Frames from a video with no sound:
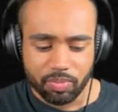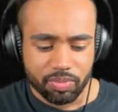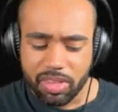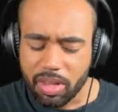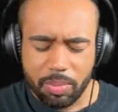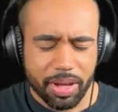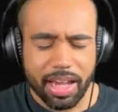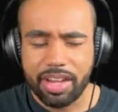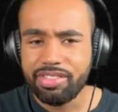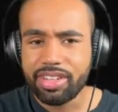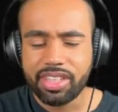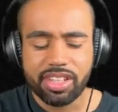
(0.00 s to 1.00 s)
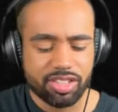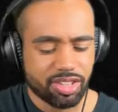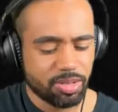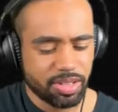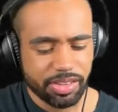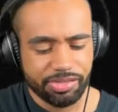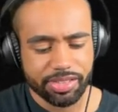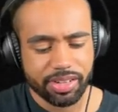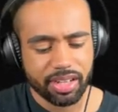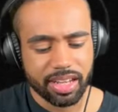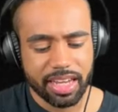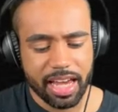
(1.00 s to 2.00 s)
But everything is so different.
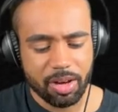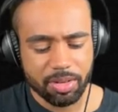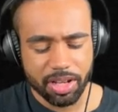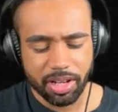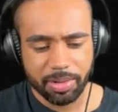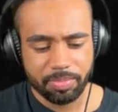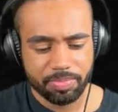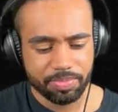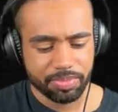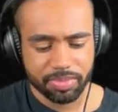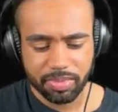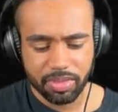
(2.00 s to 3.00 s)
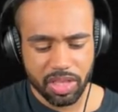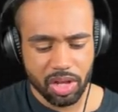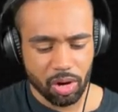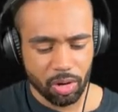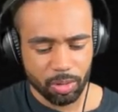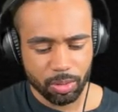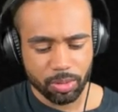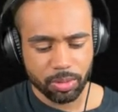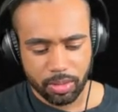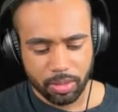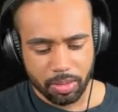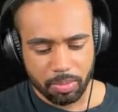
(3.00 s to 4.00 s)
Like, how come the whole
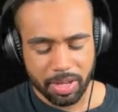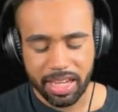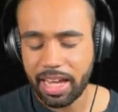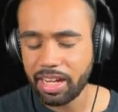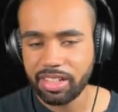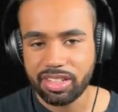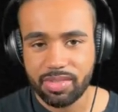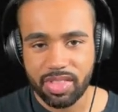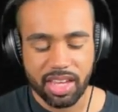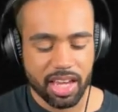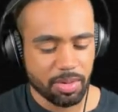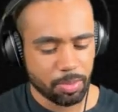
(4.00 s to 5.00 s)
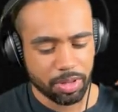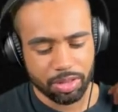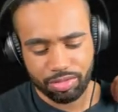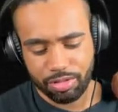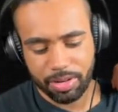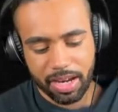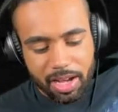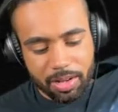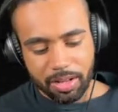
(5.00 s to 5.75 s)
mechanics of the game have been thrown out?